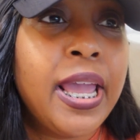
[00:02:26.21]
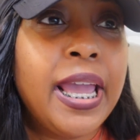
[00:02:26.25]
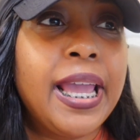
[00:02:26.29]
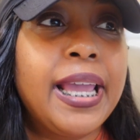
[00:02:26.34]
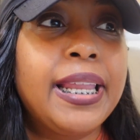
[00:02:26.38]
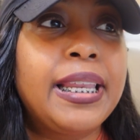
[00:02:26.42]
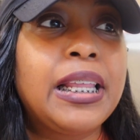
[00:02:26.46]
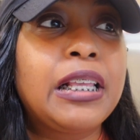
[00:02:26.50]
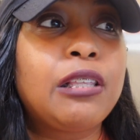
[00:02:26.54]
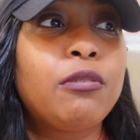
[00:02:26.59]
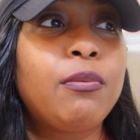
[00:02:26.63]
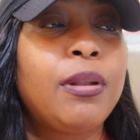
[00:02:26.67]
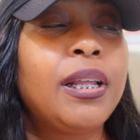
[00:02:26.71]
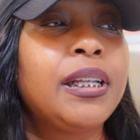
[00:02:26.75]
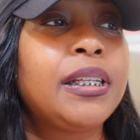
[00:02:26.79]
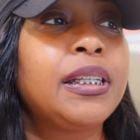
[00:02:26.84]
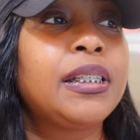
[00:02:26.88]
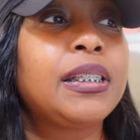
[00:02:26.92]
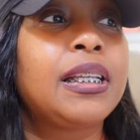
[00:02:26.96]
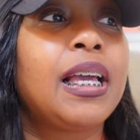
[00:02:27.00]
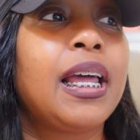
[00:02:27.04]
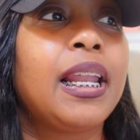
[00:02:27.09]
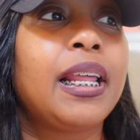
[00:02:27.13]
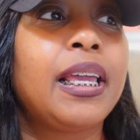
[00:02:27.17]
and that's what I
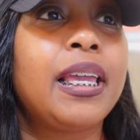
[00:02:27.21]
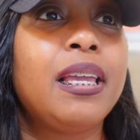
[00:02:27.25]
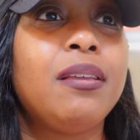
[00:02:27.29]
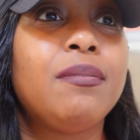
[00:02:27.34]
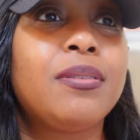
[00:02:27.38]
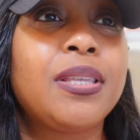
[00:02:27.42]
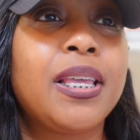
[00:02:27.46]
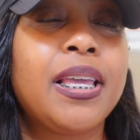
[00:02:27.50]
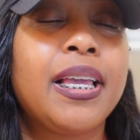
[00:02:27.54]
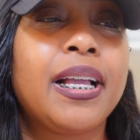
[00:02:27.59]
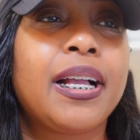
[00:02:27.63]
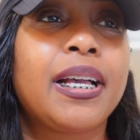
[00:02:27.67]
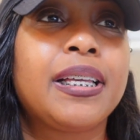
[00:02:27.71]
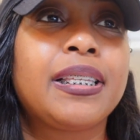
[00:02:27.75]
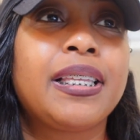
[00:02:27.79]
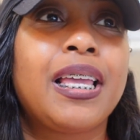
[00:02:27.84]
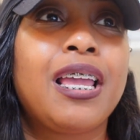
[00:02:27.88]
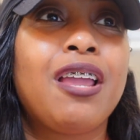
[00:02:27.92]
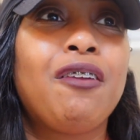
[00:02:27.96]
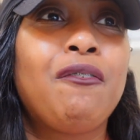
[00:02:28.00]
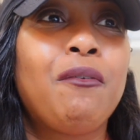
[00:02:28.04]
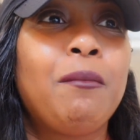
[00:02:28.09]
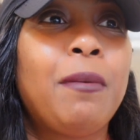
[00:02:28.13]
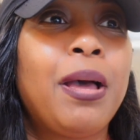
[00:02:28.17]
just gotta keep saying, because
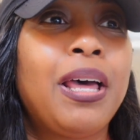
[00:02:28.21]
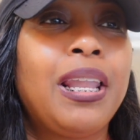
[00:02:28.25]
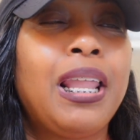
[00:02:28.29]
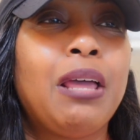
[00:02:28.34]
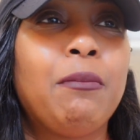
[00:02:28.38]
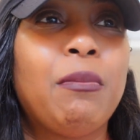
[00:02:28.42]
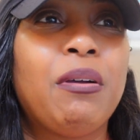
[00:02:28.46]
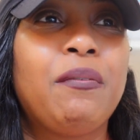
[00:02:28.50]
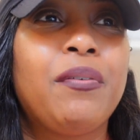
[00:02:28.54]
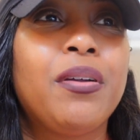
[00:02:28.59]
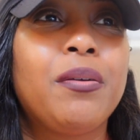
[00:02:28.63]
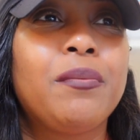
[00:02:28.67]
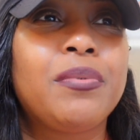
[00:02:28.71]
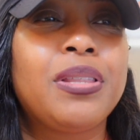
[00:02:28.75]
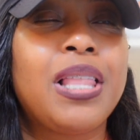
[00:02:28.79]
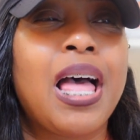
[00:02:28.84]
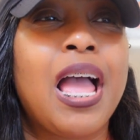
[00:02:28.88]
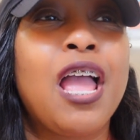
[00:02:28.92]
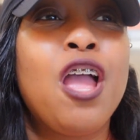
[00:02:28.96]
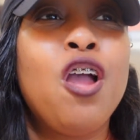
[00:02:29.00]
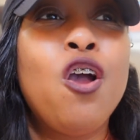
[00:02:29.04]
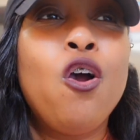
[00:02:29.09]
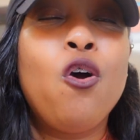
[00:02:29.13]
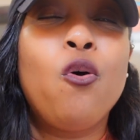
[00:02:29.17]
everybody, like my family,
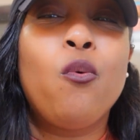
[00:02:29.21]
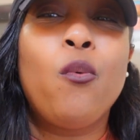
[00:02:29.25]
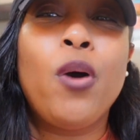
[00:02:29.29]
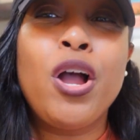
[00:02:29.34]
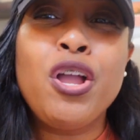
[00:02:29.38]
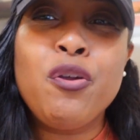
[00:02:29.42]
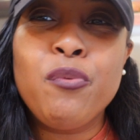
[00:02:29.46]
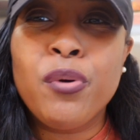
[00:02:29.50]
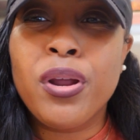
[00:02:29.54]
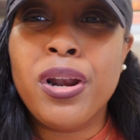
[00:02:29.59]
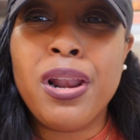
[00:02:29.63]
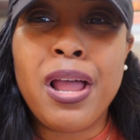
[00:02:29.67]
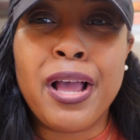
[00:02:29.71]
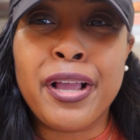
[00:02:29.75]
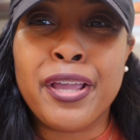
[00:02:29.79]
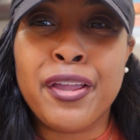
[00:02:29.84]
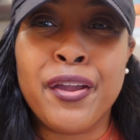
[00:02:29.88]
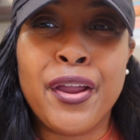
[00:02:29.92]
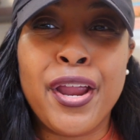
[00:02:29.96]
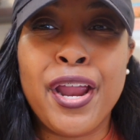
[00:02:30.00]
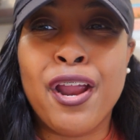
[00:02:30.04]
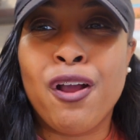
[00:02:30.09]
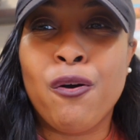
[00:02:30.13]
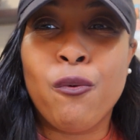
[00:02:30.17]
like, why you wanna lock
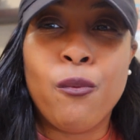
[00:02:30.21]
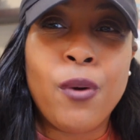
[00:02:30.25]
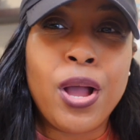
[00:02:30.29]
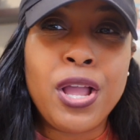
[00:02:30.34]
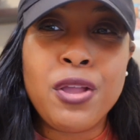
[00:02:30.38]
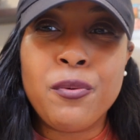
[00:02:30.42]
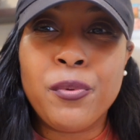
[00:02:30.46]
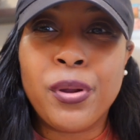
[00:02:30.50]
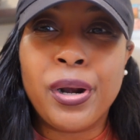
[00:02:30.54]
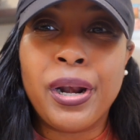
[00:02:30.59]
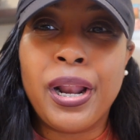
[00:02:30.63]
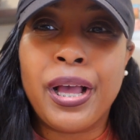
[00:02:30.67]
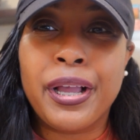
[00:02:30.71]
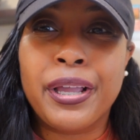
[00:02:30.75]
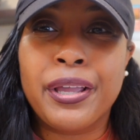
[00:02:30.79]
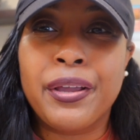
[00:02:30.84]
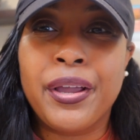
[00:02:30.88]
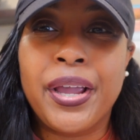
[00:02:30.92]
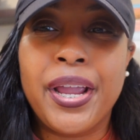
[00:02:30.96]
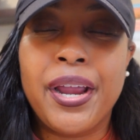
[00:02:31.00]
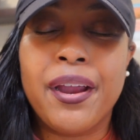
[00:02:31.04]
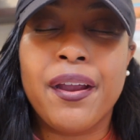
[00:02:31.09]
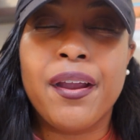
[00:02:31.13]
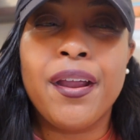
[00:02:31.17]
your hair? Why you wanna lock your
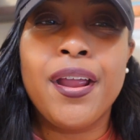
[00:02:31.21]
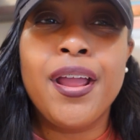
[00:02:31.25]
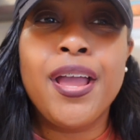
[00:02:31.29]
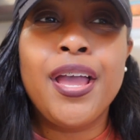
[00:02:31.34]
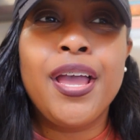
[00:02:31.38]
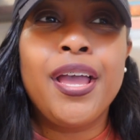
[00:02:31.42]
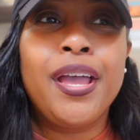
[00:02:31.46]
hair?